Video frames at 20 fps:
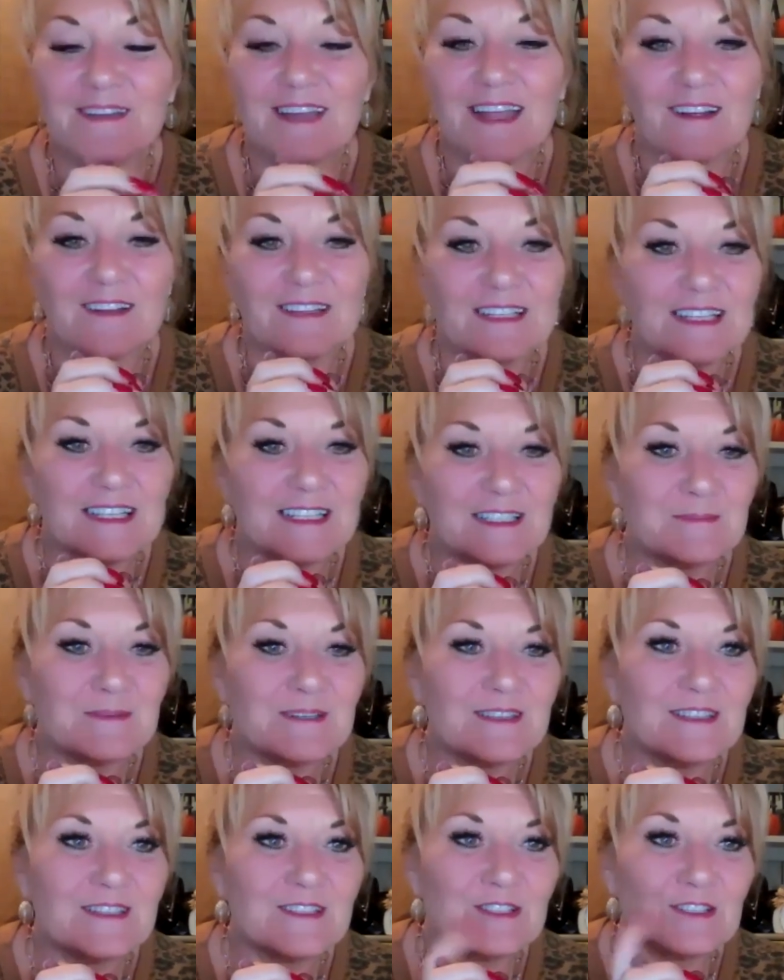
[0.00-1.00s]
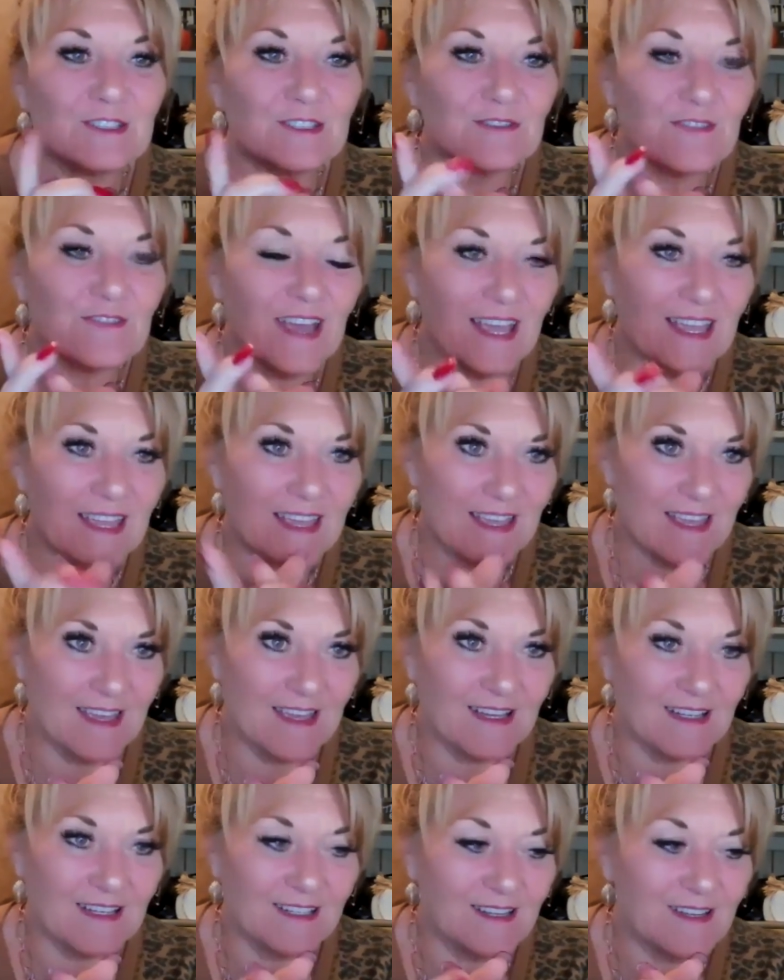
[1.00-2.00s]
Carolyn has put the survey
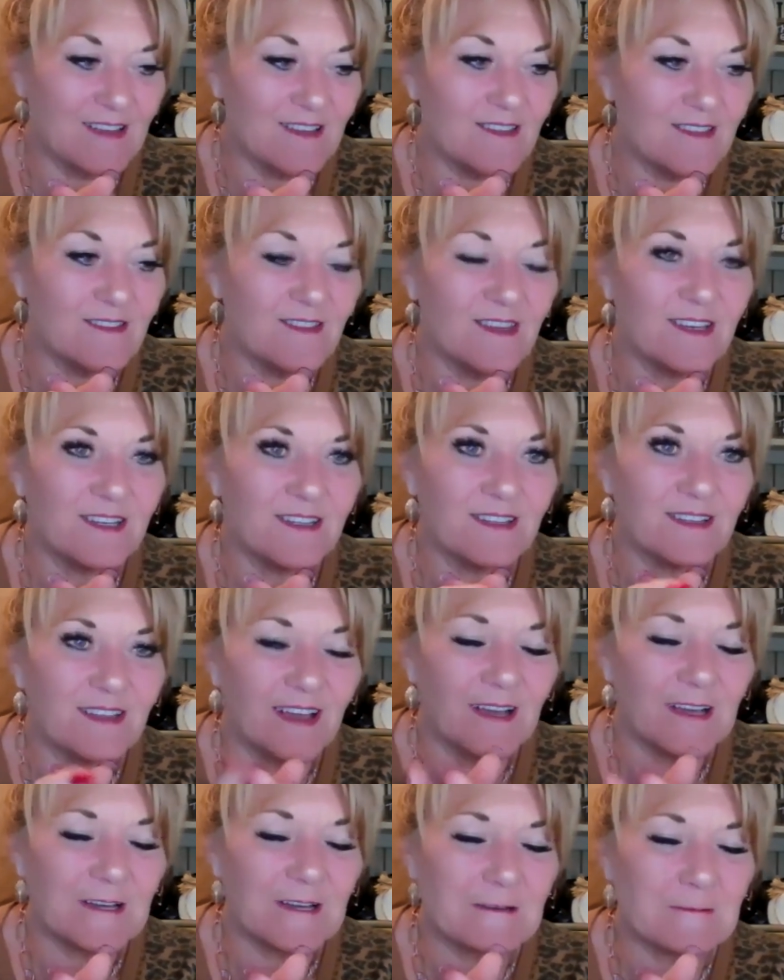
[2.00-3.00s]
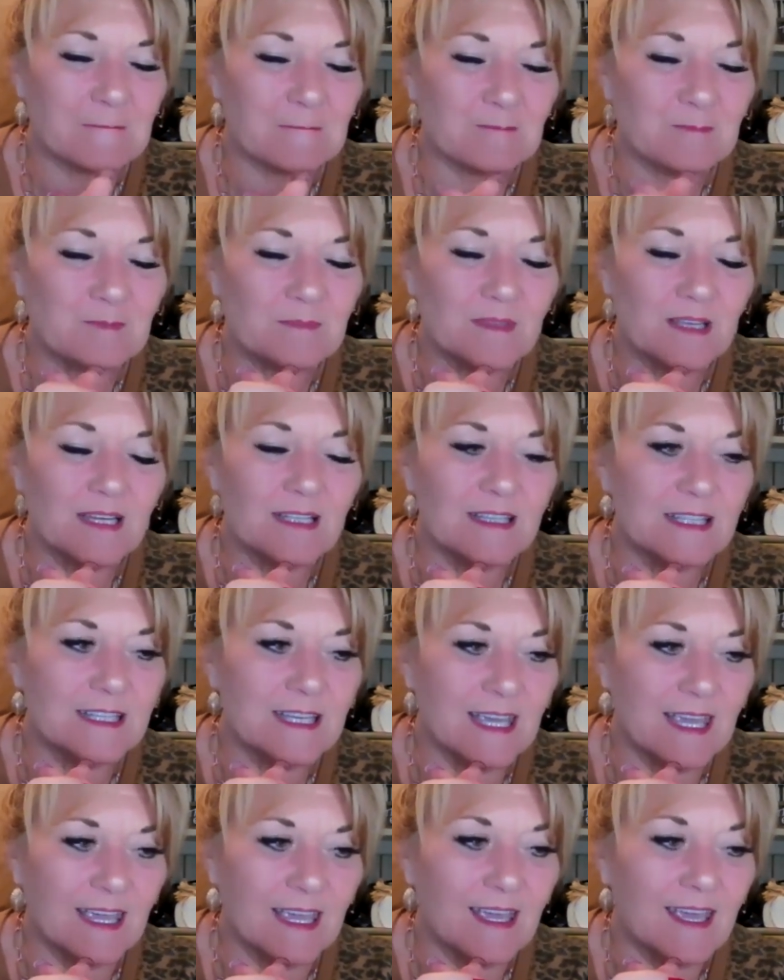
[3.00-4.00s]
in the
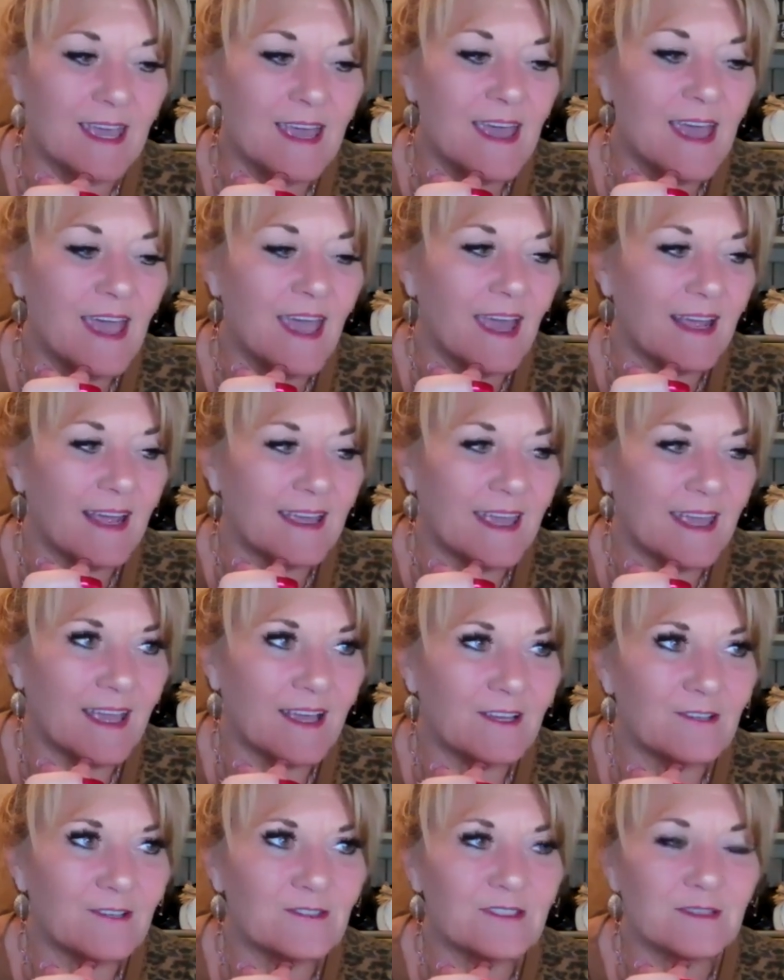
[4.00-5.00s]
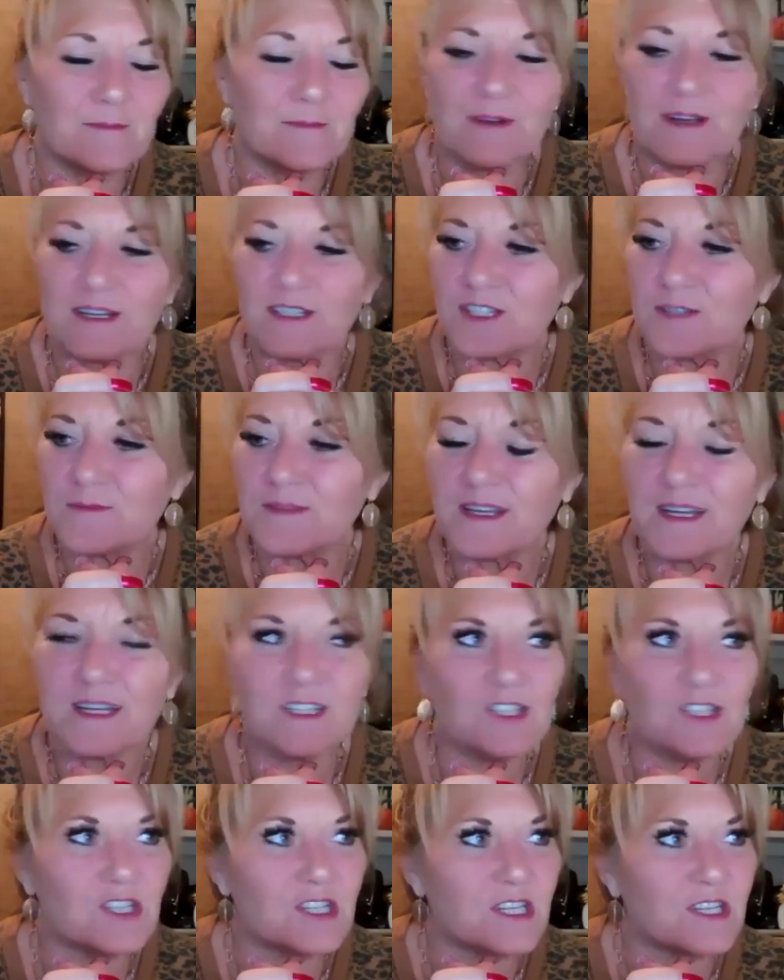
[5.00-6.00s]
link. I can't use impression
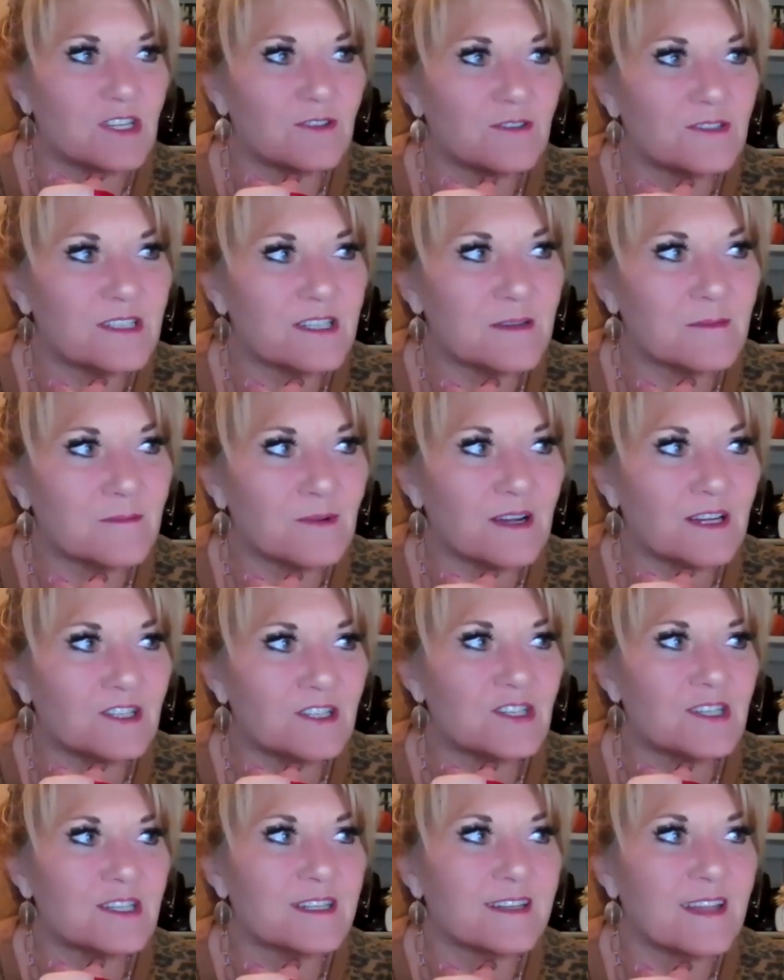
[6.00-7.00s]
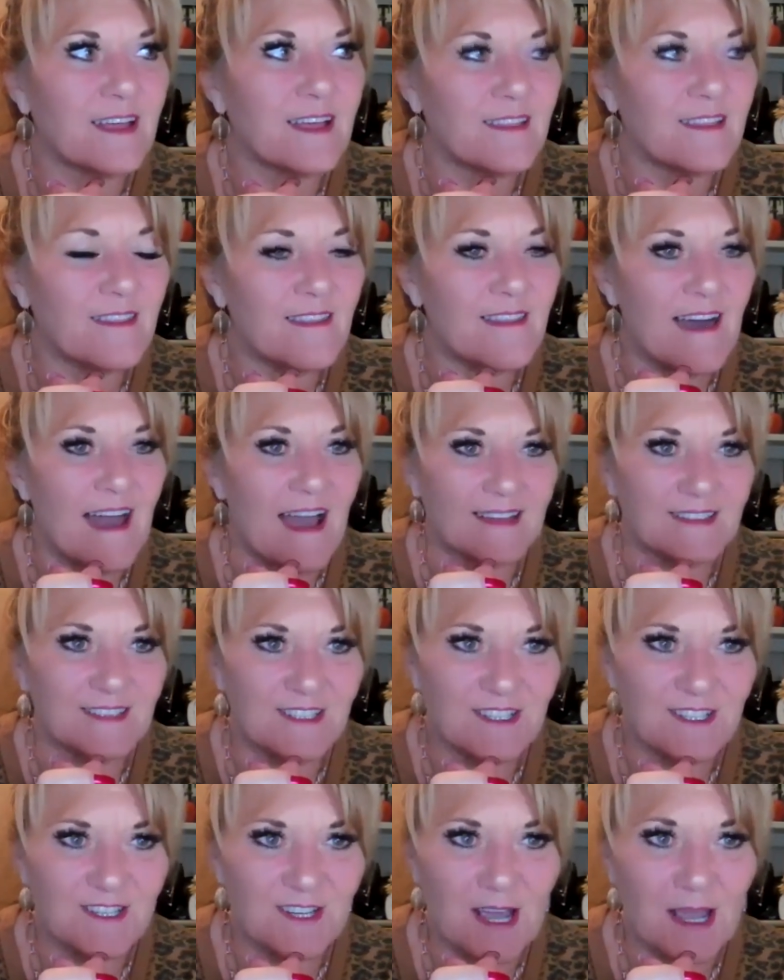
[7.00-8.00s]
because she used impression
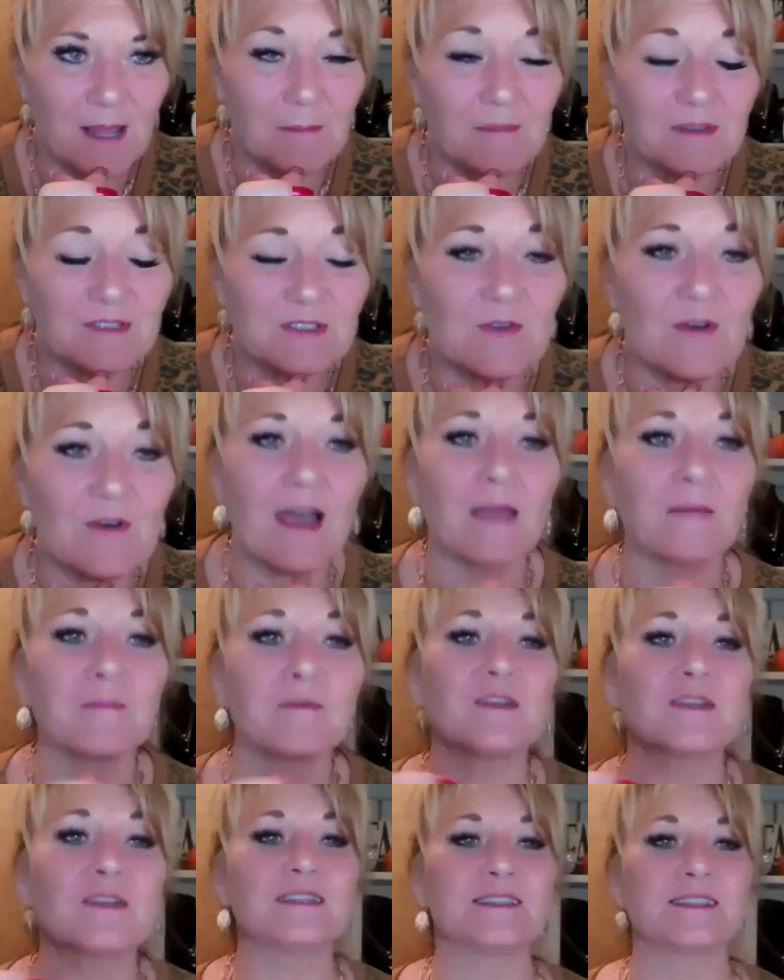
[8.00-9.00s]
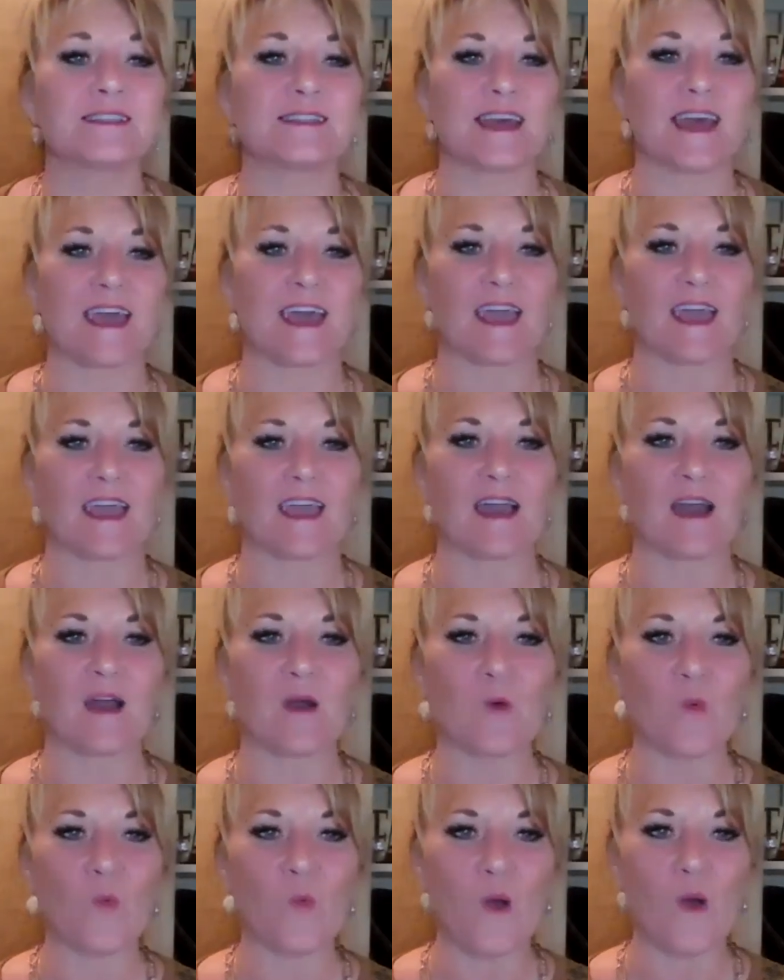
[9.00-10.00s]
last time. So I'm going to say
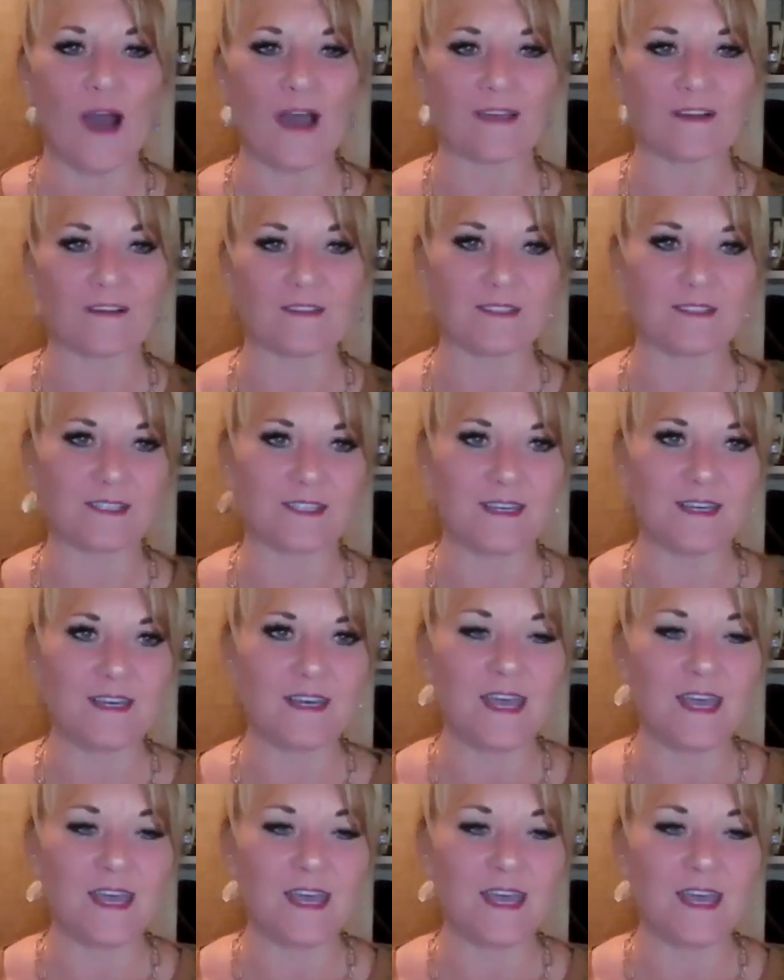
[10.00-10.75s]
wild,